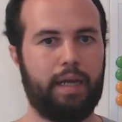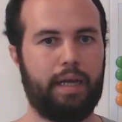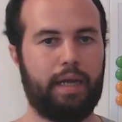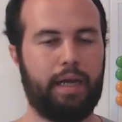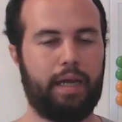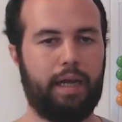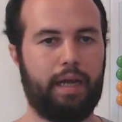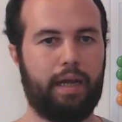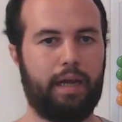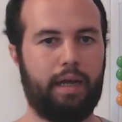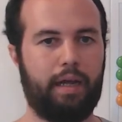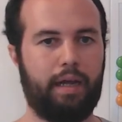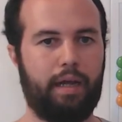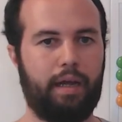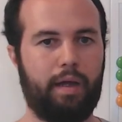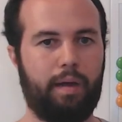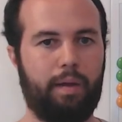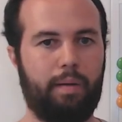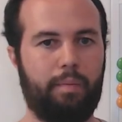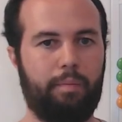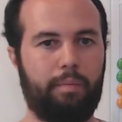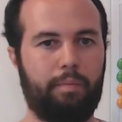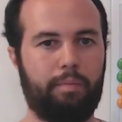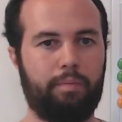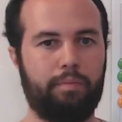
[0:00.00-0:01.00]

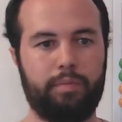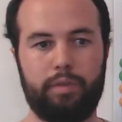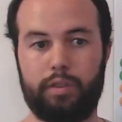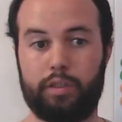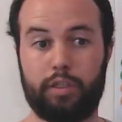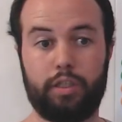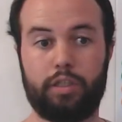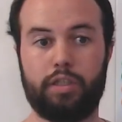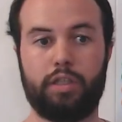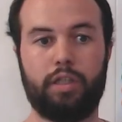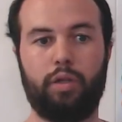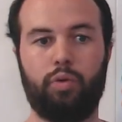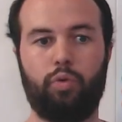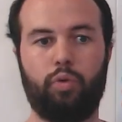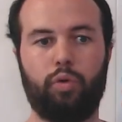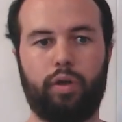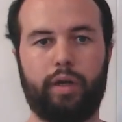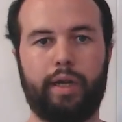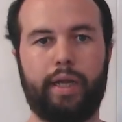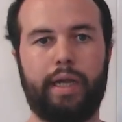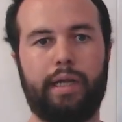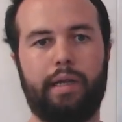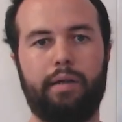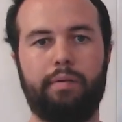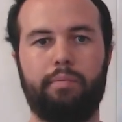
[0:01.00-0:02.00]
It's still
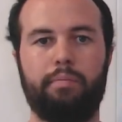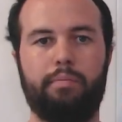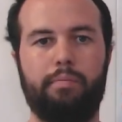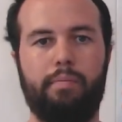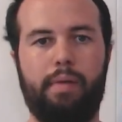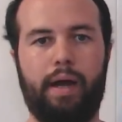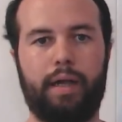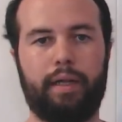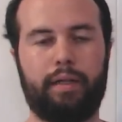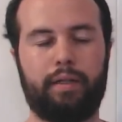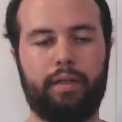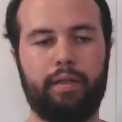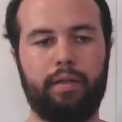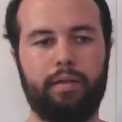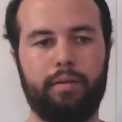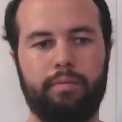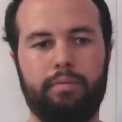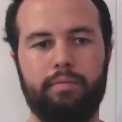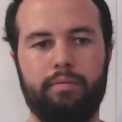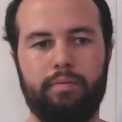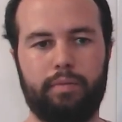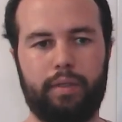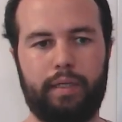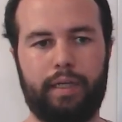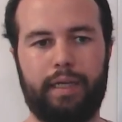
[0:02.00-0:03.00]
working, but
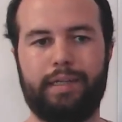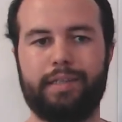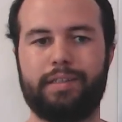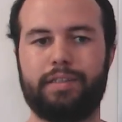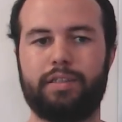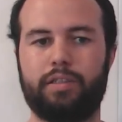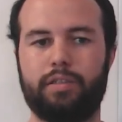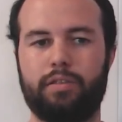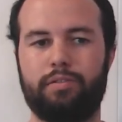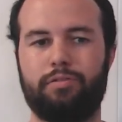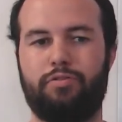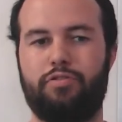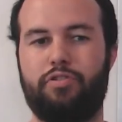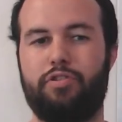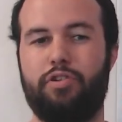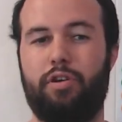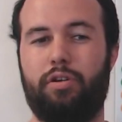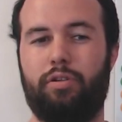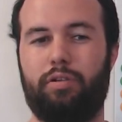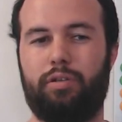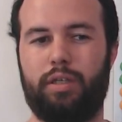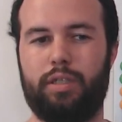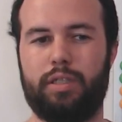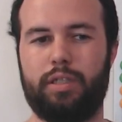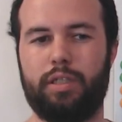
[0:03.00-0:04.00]
it's
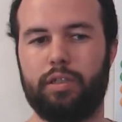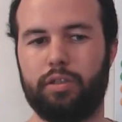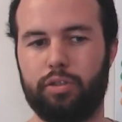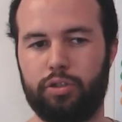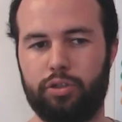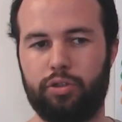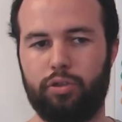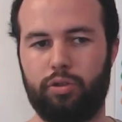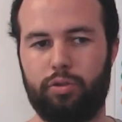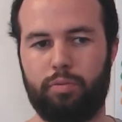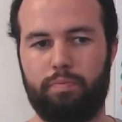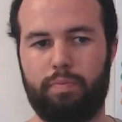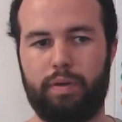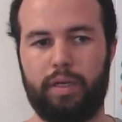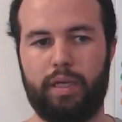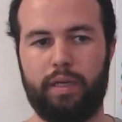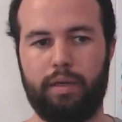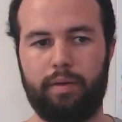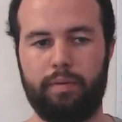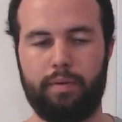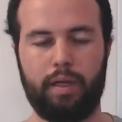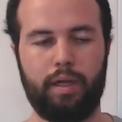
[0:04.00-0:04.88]
not as it should be.